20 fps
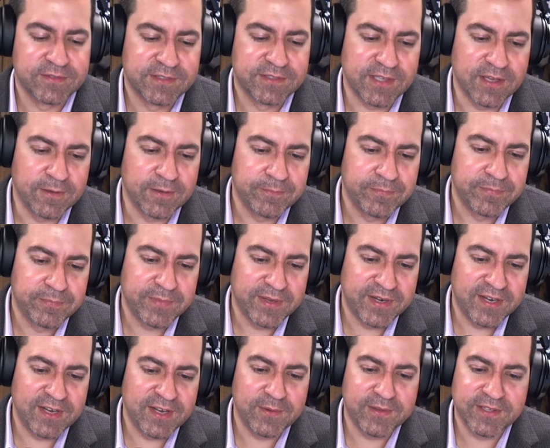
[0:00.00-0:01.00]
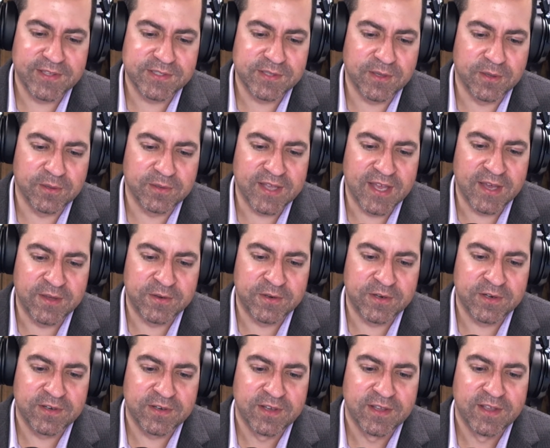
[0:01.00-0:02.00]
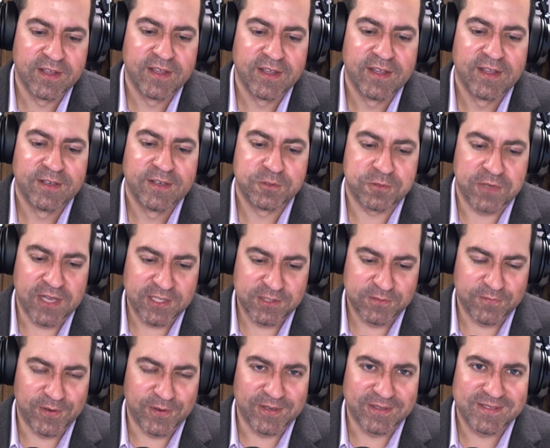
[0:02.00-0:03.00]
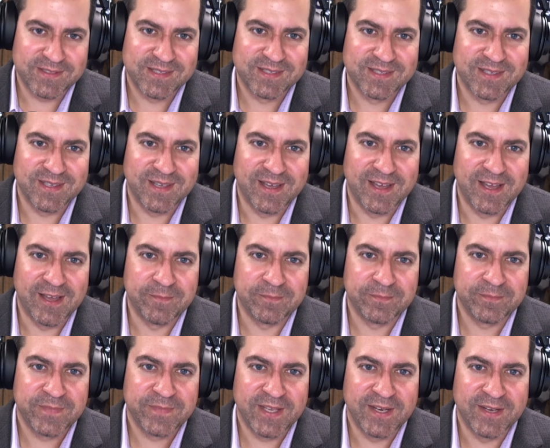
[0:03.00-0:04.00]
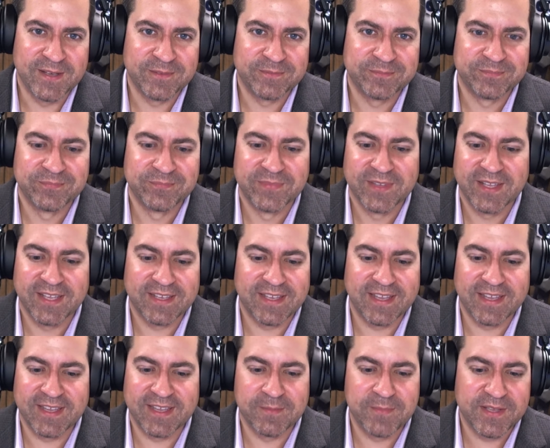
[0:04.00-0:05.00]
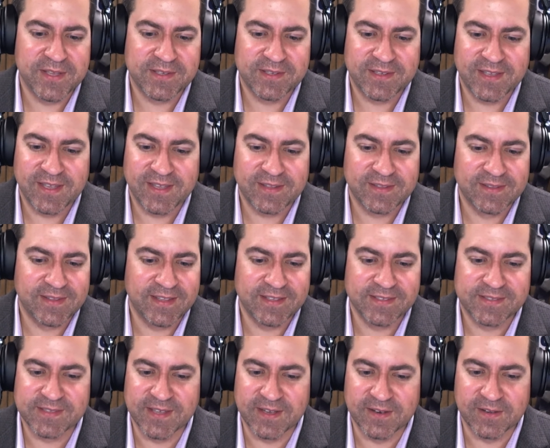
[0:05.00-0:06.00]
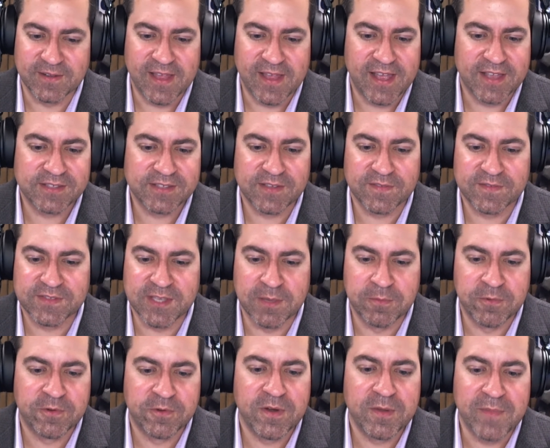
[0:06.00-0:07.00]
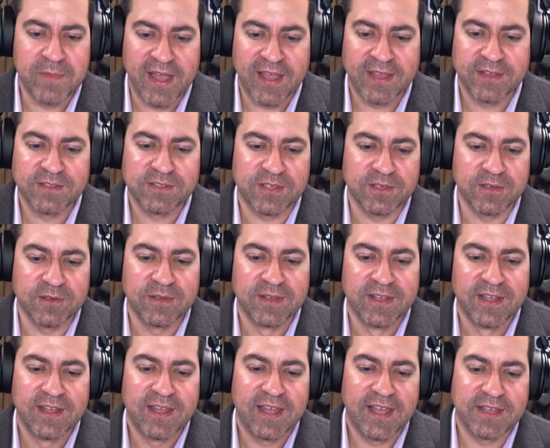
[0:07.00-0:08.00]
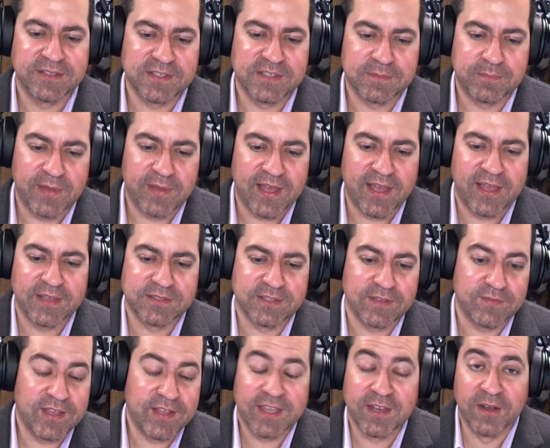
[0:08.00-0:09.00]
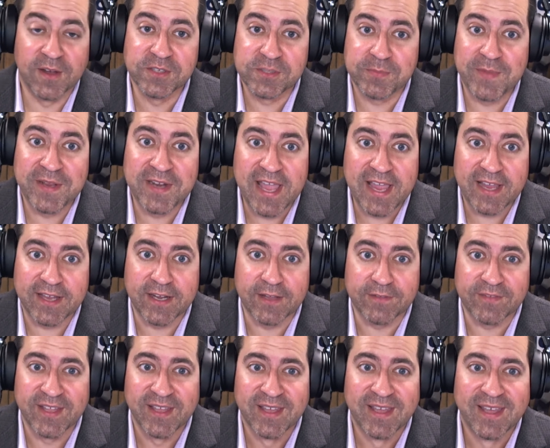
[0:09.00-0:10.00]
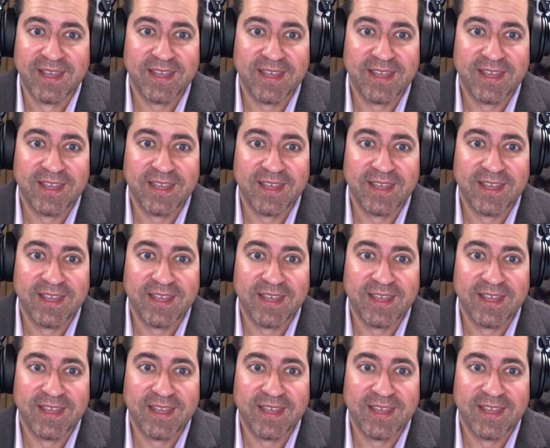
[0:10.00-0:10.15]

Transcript: So, but anyway, this whole counter transference, um, you know, it, it can be as subtle as if someone reminds you has this positive. It can also be negative.